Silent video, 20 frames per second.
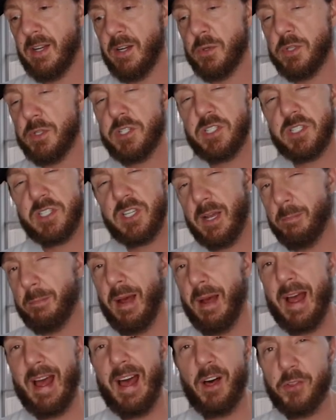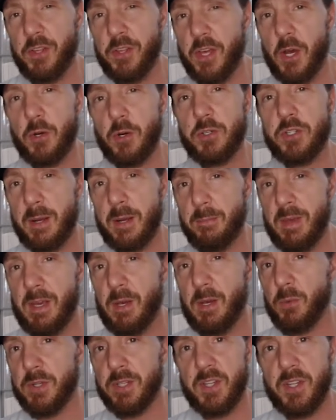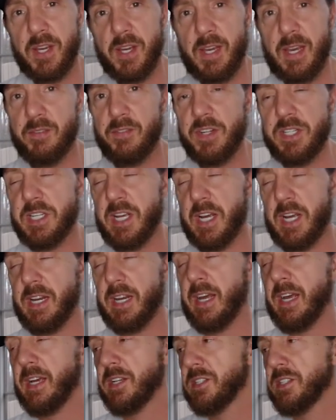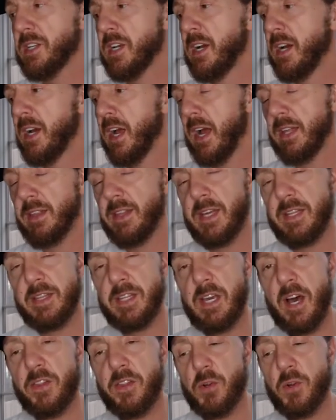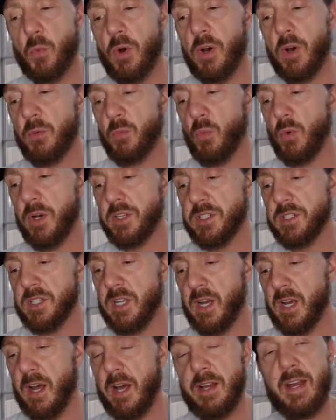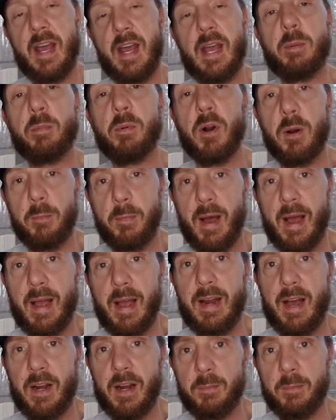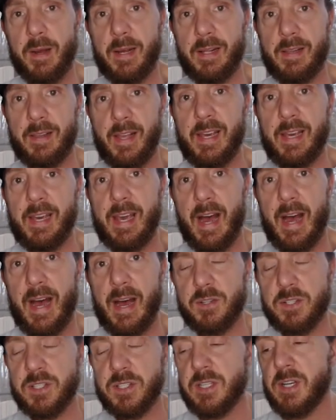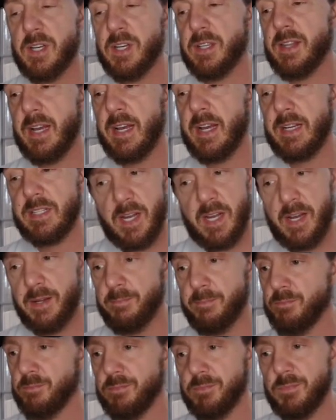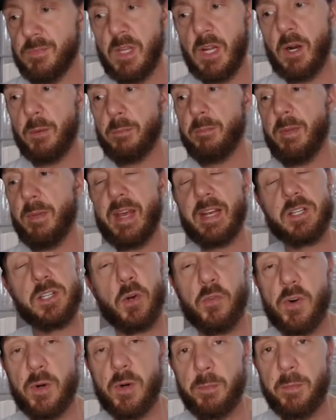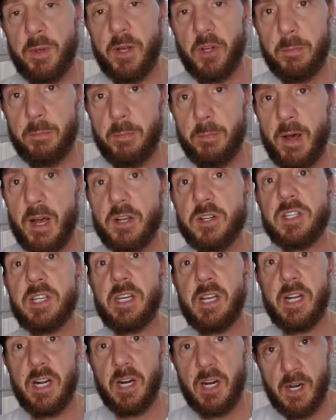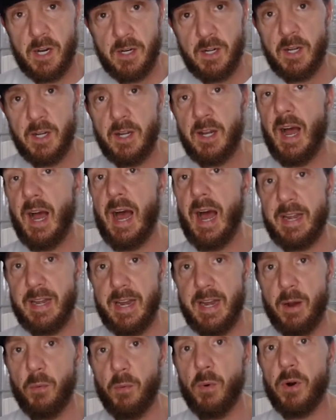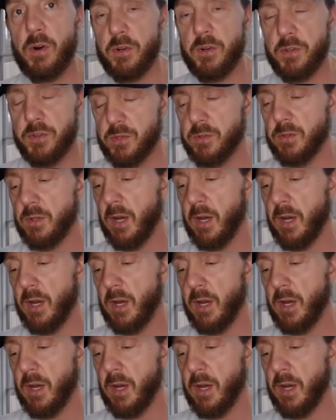which is like my health coach I meet with like every 10 days. And then the other one was a neighbor of mine out at my lake house. That's makes over $1 million a year, high net worth,